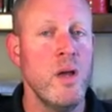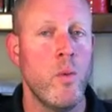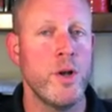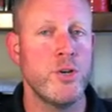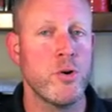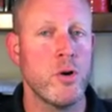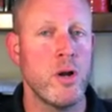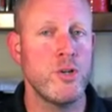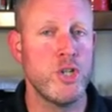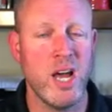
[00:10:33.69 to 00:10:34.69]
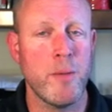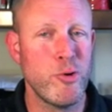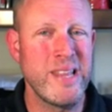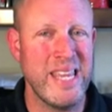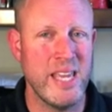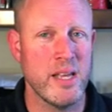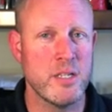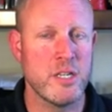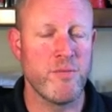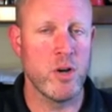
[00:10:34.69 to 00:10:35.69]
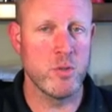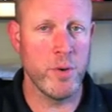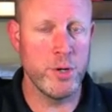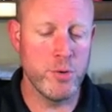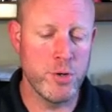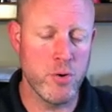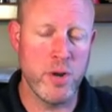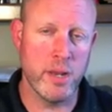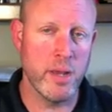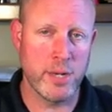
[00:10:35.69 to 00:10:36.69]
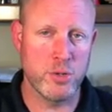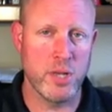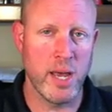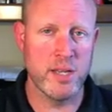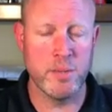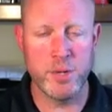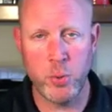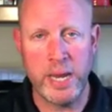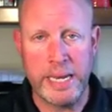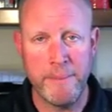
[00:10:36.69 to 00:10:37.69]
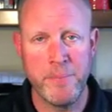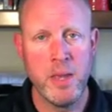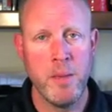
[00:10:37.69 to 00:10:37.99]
what your job really is as far as what we do during exercise and between it.